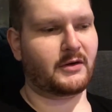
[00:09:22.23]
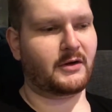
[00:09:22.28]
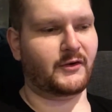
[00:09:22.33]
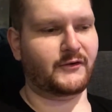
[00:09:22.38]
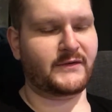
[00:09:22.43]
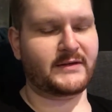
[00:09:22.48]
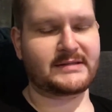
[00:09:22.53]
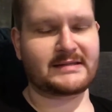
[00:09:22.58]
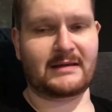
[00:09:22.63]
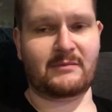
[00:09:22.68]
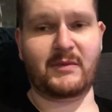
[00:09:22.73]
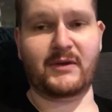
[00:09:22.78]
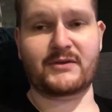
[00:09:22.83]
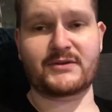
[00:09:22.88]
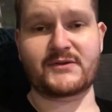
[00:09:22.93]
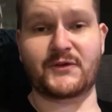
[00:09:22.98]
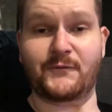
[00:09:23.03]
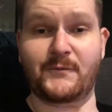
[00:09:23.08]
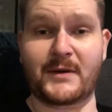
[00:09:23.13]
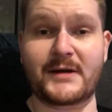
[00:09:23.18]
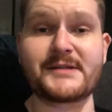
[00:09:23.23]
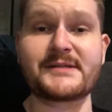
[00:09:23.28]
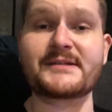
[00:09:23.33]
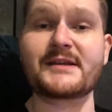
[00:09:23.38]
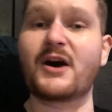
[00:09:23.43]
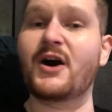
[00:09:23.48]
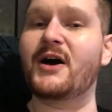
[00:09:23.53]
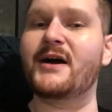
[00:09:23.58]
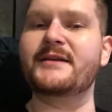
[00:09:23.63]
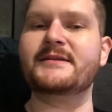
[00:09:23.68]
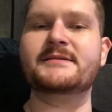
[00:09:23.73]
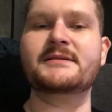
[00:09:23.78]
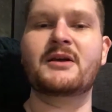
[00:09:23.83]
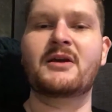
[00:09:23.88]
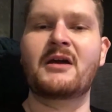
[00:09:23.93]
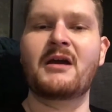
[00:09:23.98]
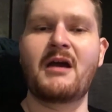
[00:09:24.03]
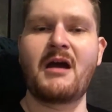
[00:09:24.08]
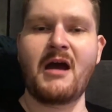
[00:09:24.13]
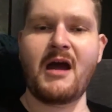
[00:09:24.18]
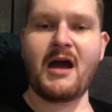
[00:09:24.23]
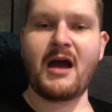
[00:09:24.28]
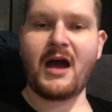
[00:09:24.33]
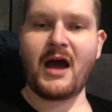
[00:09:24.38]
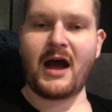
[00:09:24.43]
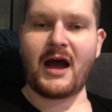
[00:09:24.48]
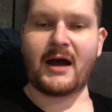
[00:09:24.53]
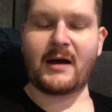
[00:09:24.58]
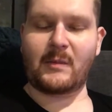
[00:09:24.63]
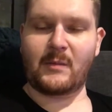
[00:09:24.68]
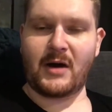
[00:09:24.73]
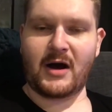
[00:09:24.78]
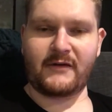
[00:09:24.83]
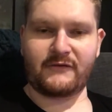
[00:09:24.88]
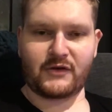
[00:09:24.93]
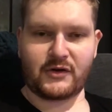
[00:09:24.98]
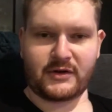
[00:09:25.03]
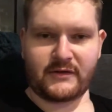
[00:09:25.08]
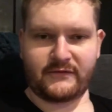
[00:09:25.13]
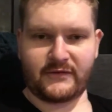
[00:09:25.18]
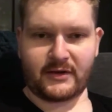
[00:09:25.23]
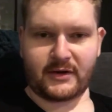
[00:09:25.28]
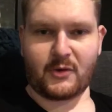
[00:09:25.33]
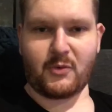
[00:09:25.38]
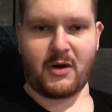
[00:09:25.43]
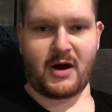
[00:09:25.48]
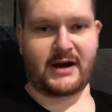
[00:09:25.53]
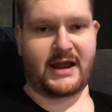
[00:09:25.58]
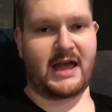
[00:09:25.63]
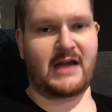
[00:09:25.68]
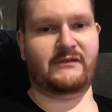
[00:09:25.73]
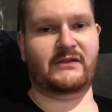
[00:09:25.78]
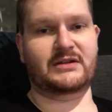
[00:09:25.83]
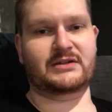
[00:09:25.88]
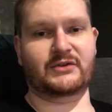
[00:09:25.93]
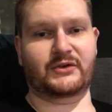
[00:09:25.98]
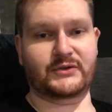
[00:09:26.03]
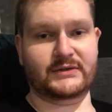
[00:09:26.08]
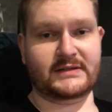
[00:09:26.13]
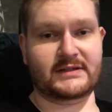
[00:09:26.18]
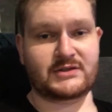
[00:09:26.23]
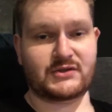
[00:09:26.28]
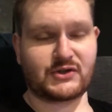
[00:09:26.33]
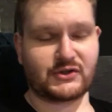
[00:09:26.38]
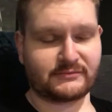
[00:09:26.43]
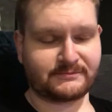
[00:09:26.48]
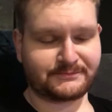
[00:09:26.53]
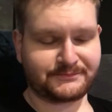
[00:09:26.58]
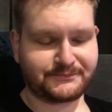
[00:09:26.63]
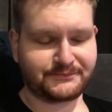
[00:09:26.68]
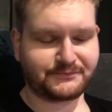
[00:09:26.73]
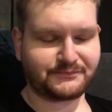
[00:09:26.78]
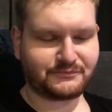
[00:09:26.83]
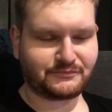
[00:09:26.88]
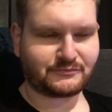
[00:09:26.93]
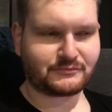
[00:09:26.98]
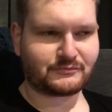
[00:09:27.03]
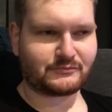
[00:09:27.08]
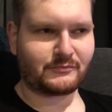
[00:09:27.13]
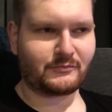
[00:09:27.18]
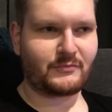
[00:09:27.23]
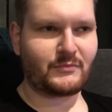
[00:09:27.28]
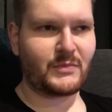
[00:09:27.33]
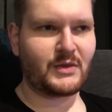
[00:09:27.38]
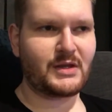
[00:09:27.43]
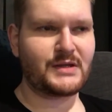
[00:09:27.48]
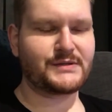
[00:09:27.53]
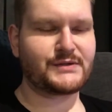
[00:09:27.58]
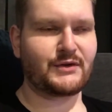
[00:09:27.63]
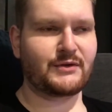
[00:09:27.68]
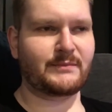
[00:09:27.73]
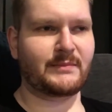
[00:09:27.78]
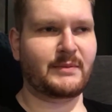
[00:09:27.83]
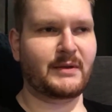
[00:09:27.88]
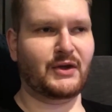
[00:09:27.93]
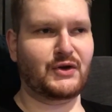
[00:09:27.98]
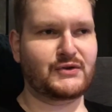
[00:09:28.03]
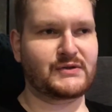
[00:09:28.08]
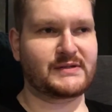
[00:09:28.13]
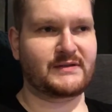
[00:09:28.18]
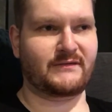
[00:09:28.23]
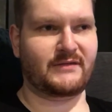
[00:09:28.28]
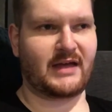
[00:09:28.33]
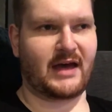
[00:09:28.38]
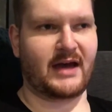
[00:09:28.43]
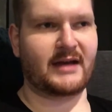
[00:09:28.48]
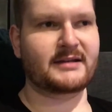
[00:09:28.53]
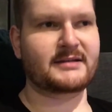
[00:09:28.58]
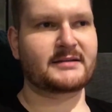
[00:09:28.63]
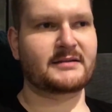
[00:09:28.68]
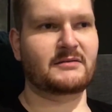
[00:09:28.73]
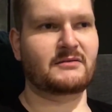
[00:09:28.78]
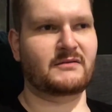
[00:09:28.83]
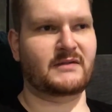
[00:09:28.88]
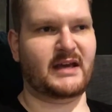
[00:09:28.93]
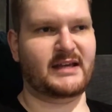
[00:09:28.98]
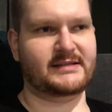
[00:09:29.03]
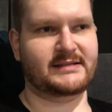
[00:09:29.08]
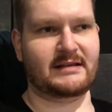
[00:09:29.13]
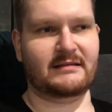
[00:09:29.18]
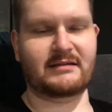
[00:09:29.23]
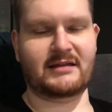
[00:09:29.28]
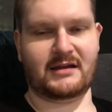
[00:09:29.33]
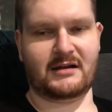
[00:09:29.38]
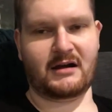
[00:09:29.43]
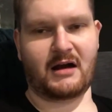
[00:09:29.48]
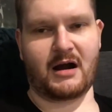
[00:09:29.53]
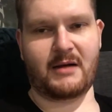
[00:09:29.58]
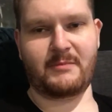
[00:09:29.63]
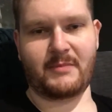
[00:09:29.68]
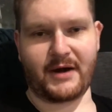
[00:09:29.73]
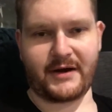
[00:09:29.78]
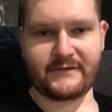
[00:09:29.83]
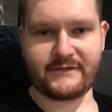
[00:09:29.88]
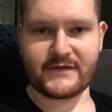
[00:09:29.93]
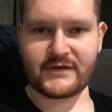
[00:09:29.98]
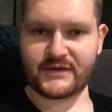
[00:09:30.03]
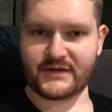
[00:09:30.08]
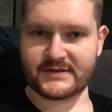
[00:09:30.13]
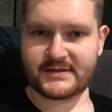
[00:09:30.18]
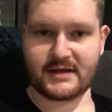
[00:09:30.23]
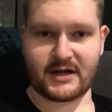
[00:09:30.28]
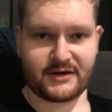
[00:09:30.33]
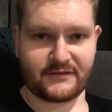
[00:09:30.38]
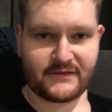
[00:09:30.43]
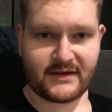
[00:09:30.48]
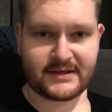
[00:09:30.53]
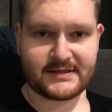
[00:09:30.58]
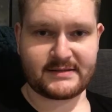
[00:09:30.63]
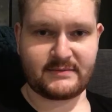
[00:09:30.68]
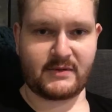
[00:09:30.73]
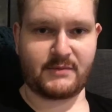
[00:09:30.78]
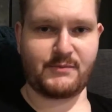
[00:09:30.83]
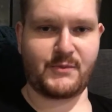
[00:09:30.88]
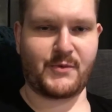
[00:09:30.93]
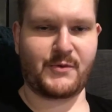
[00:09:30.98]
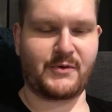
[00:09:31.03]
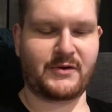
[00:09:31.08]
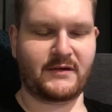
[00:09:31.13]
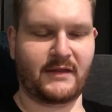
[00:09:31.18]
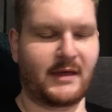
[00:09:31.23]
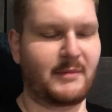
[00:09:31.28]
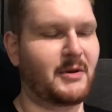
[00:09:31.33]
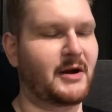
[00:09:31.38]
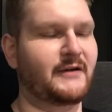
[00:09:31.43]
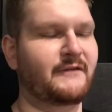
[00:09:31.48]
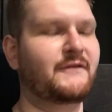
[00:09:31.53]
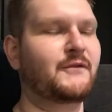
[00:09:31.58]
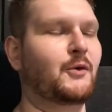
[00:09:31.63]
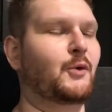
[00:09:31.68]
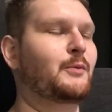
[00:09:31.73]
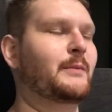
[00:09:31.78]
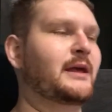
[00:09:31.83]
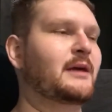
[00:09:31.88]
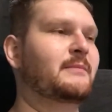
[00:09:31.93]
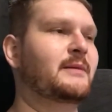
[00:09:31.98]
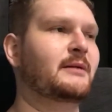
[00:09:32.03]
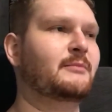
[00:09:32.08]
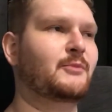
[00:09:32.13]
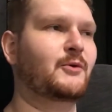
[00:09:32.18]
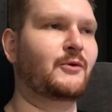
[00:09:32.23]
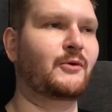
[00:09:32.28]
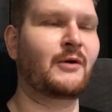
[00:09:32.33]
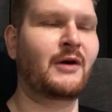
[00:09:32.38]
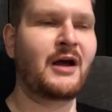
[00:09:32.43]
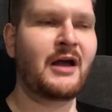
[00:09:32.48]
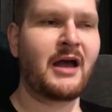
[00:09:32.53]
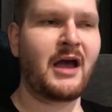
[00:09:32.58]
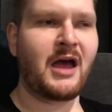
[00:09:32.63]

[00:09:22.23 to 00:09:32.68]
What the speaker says: Obviously because of my size, I've got quite a heavy dosage. So because of that, they said that I might feel the side effects a bit more and they might floor me a bit more.